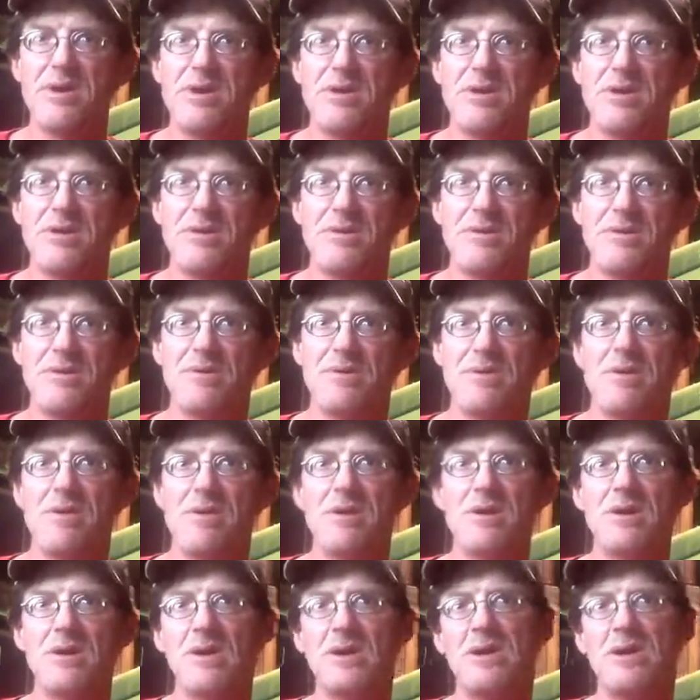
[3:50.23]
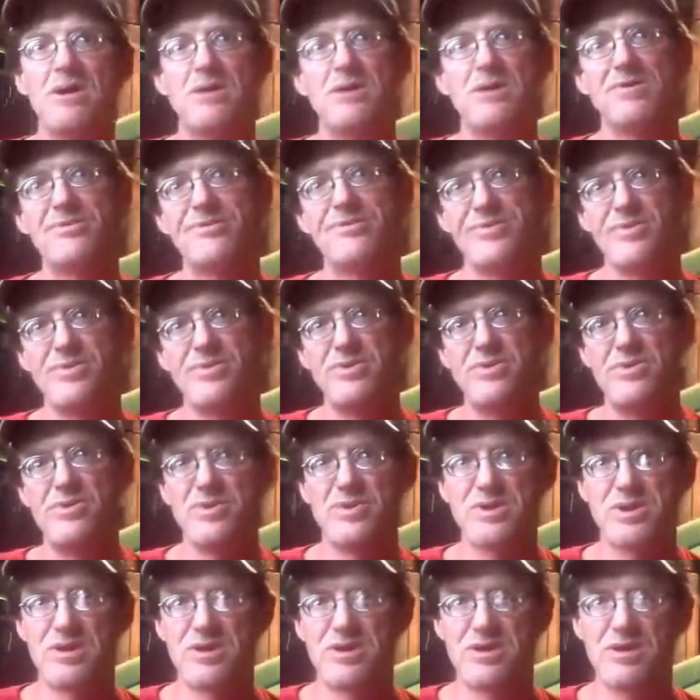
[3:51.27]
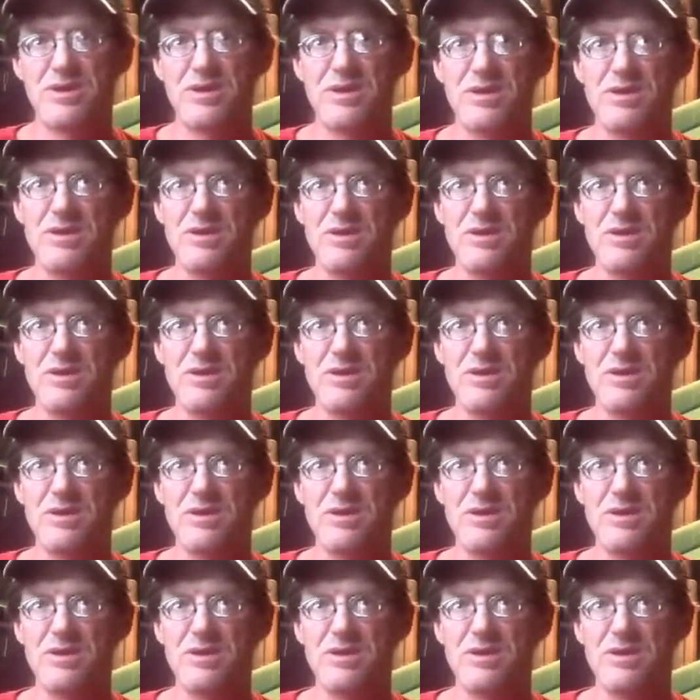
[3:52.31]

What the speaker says: here, so you can